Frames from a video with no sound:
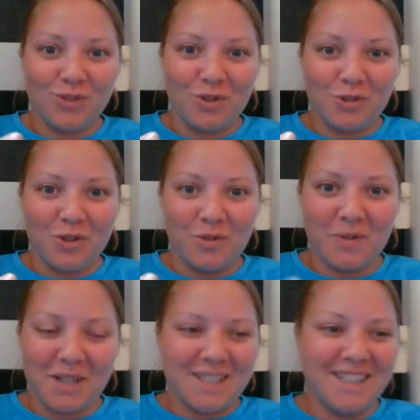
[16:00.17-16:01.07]
rose oil
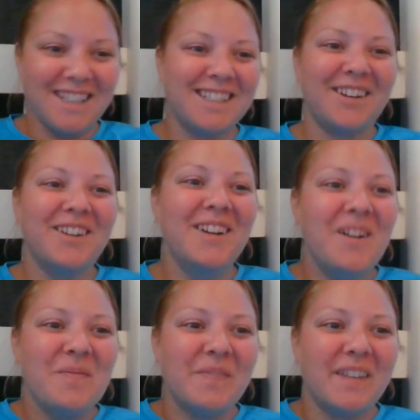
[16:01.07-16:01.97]
works. So
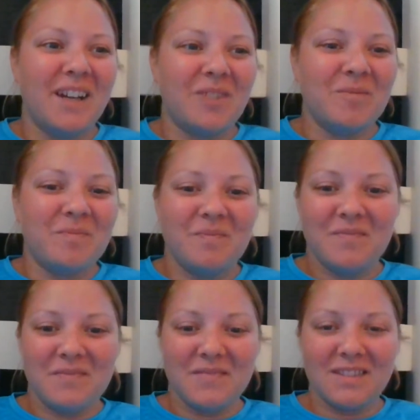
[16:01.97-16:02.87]
um,
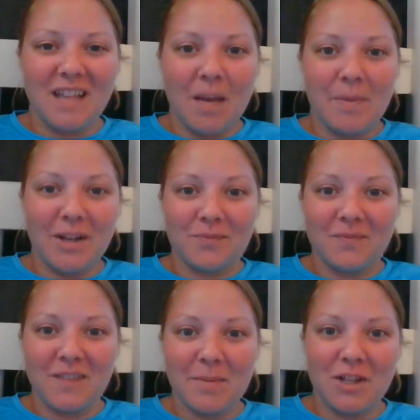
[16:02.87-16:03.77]
let me know.
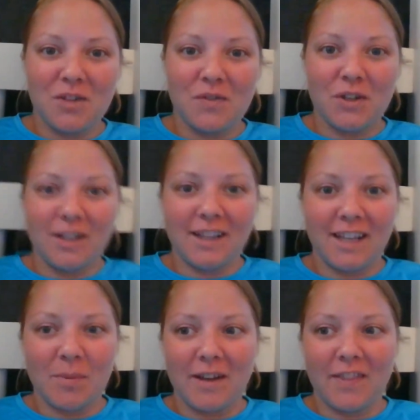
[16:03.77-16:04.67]
Let me know if you know
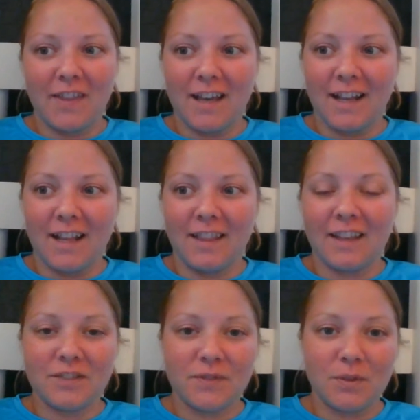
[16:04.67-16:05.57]
anything about that. And
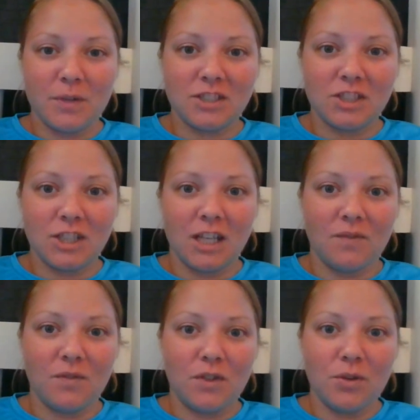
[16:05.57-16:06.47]
thanks for watching.
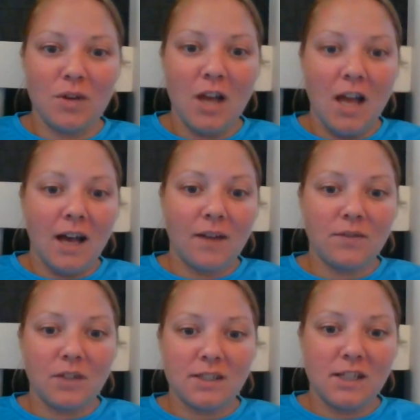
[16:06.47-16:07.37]
If you
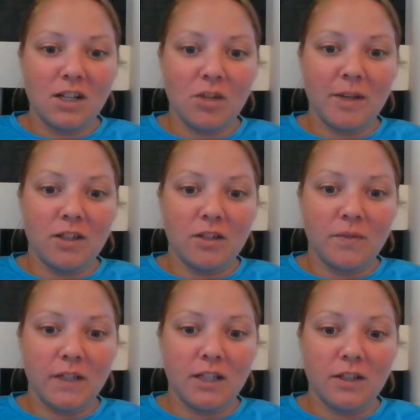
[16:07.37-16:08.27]
have not seen all my other
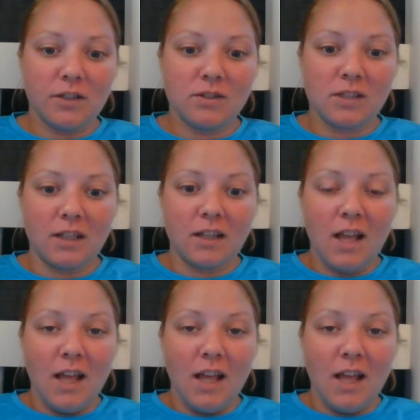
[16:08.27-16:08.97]
videos and